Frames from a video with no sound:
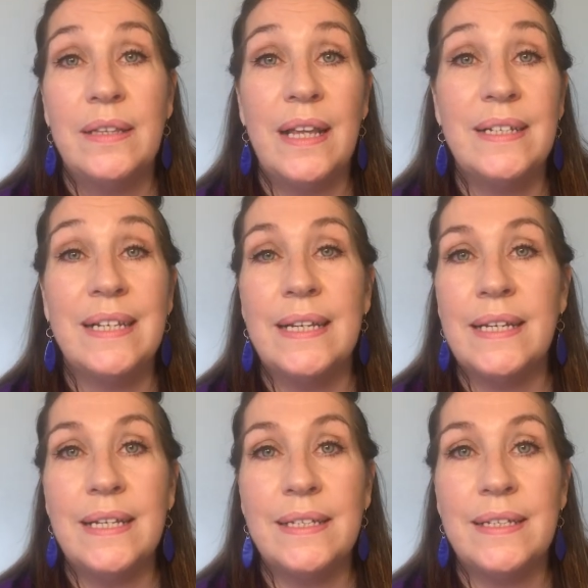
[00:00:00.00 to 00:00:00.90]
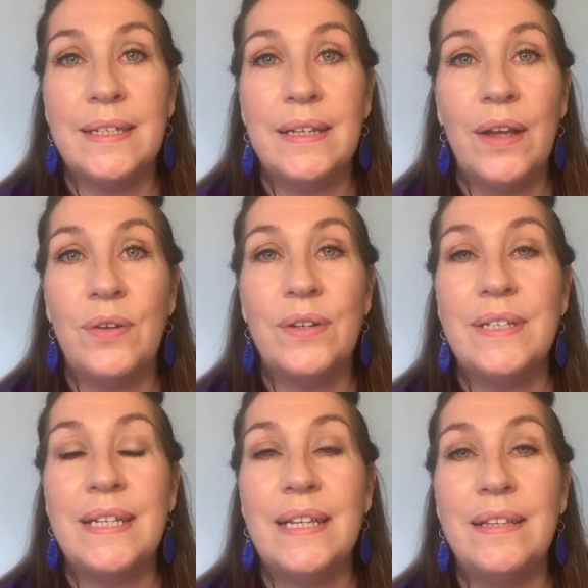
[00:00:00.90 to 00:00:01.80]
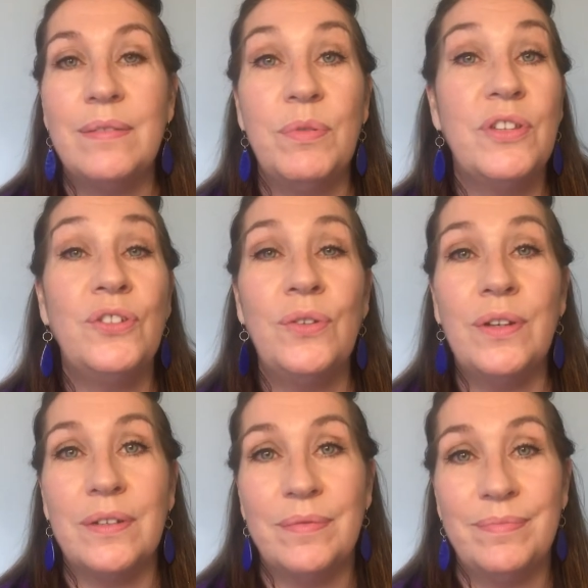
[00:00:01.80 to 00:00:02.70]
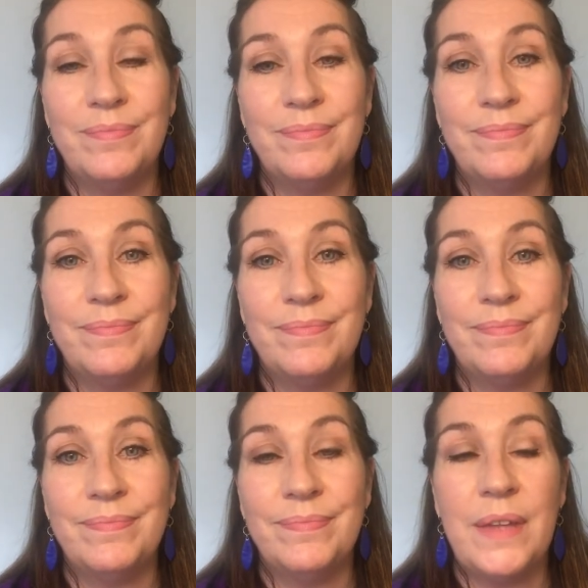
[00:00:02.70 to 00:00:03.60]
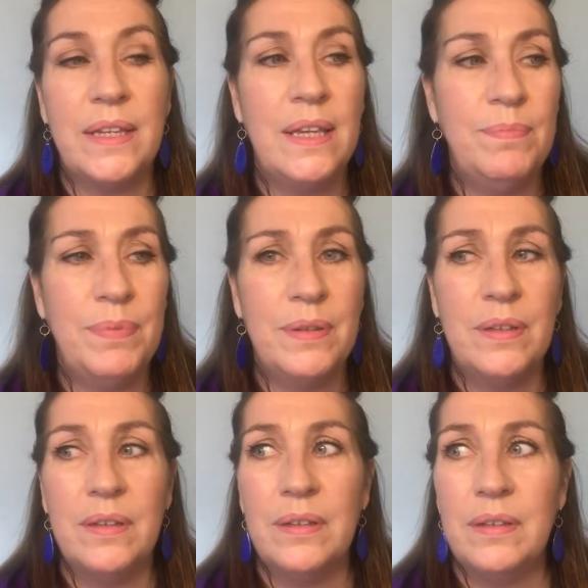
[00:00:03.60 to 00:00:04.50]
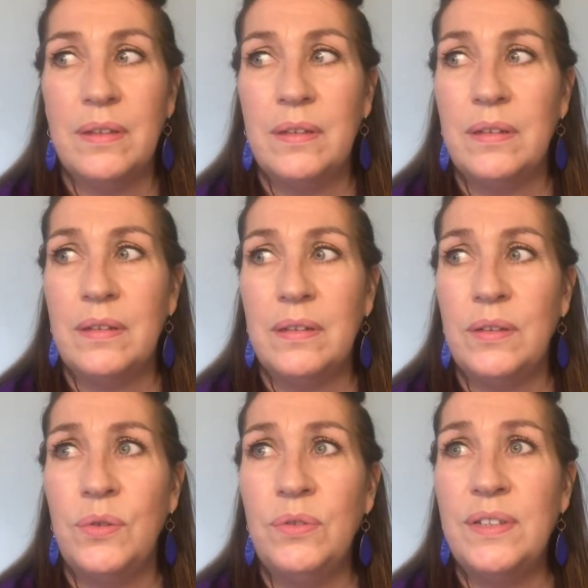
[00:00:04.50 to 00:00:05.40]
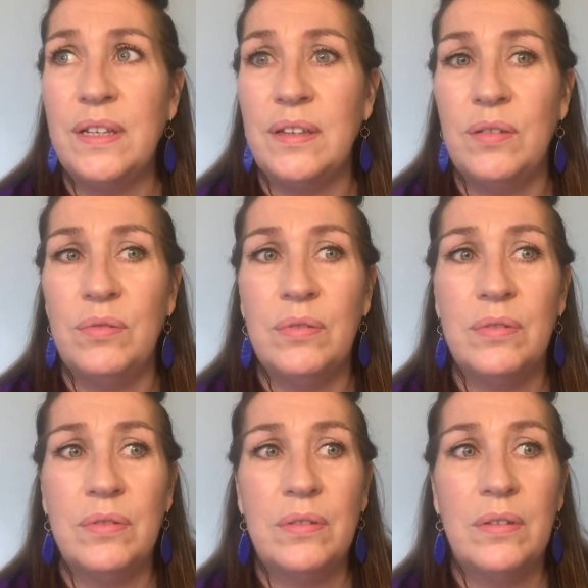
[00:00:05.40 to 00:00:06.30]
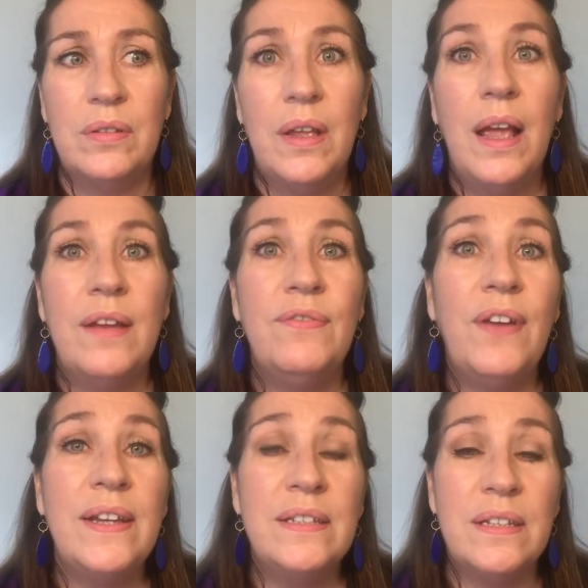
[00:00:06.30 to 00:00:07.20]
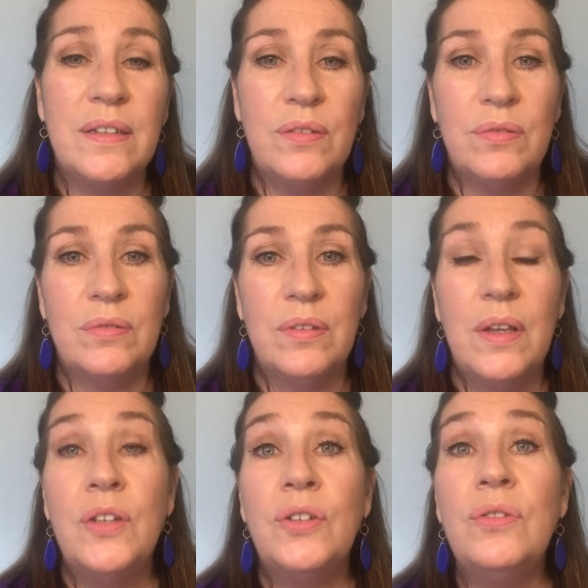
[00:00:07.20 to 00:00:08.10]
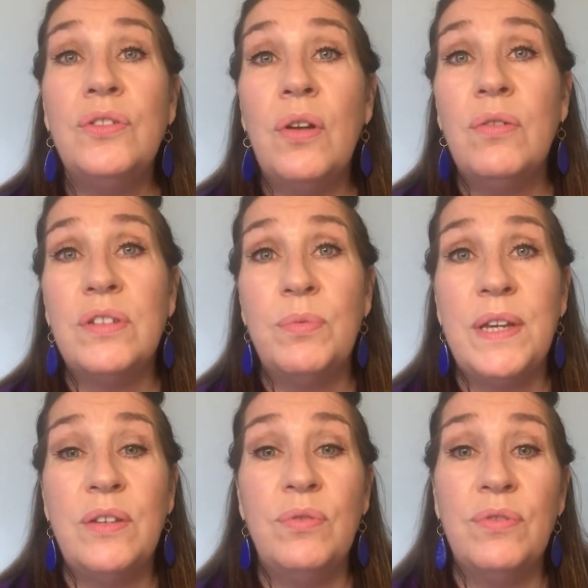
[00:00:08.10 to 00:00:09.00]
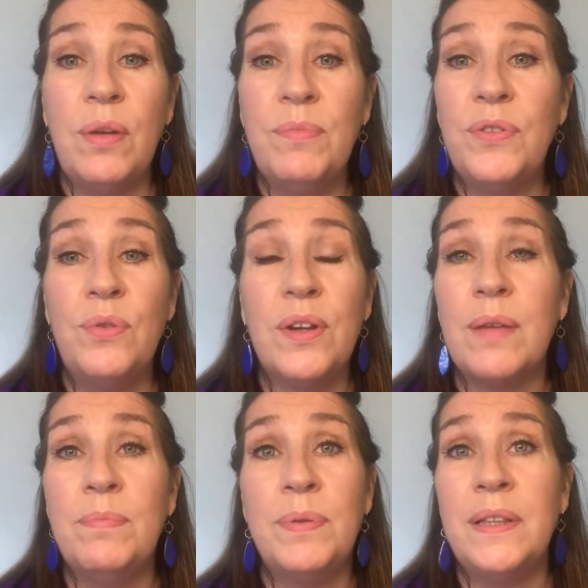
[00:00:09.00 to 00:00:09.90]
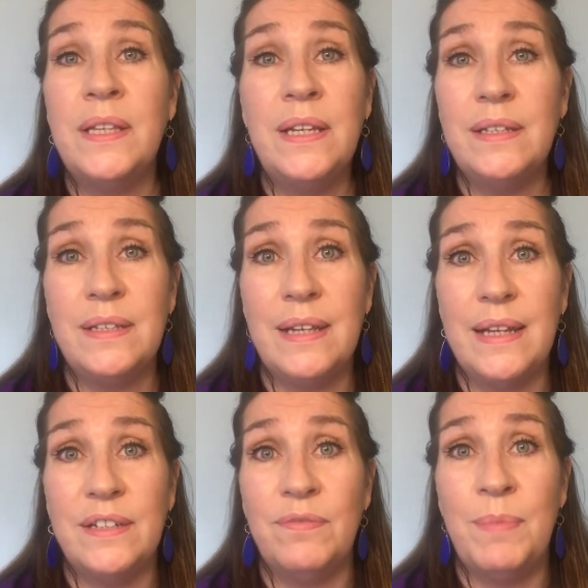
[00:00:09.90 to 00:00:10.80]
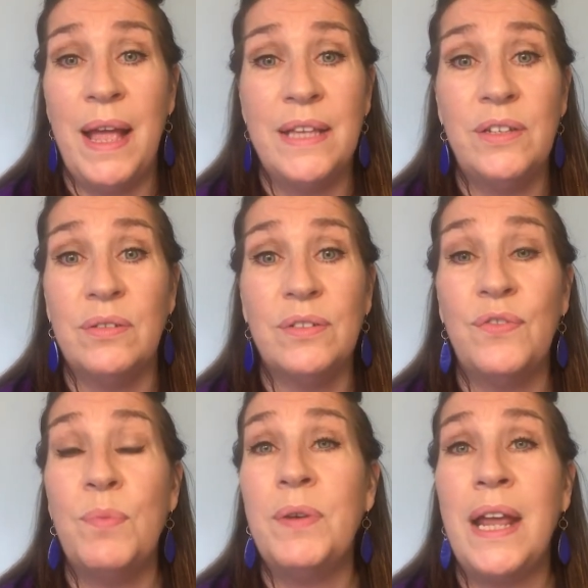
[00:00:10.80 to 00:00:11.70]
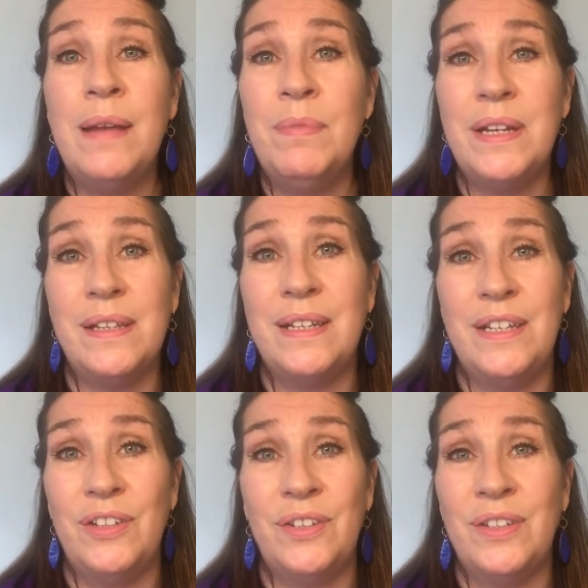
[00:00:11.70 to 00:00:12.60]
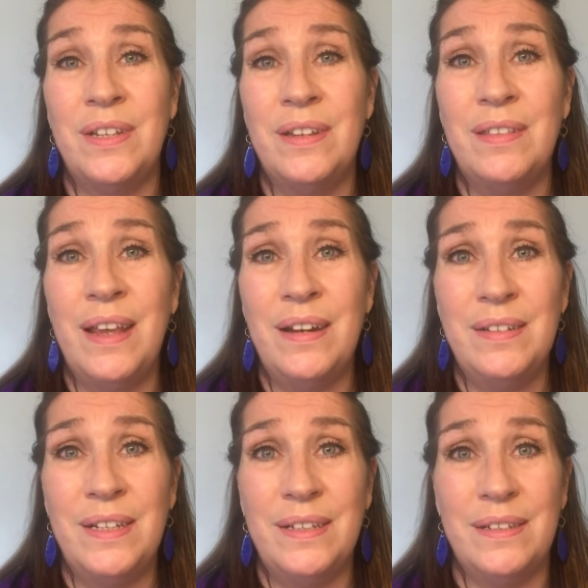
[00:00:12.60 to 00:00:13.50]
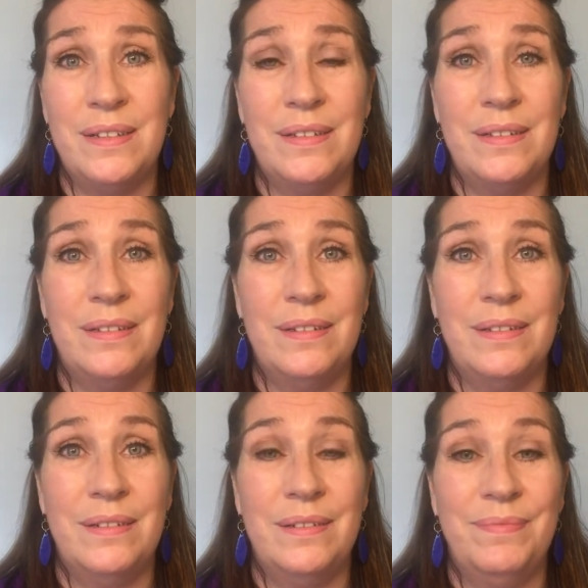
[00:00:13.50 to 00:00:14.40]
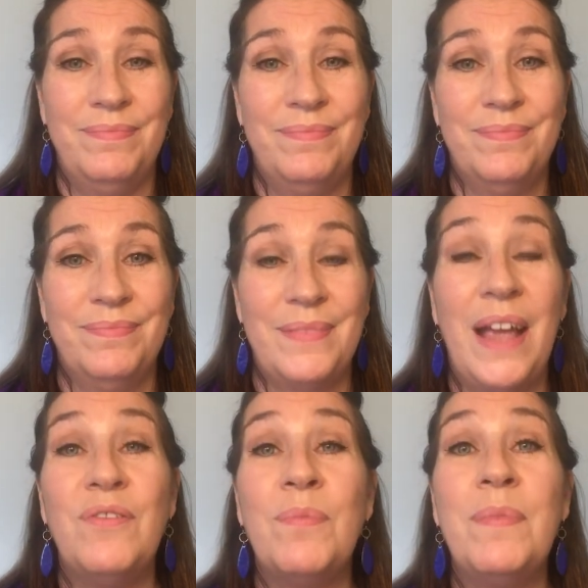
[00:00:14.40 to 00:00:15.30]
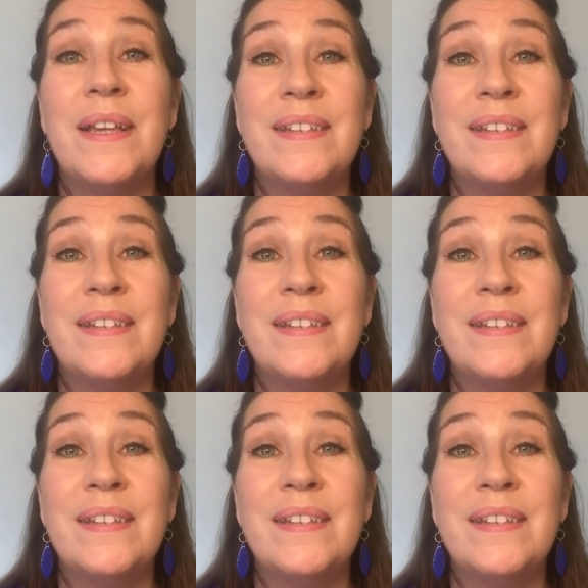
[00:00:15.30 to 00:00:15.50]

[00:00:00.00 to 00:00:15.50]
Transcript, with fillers: that grit our teeth with sugar. I keep losing you and finding you Two stalls away, you thumb through a complete set of manuals for primary teachers in the 30s. I rub my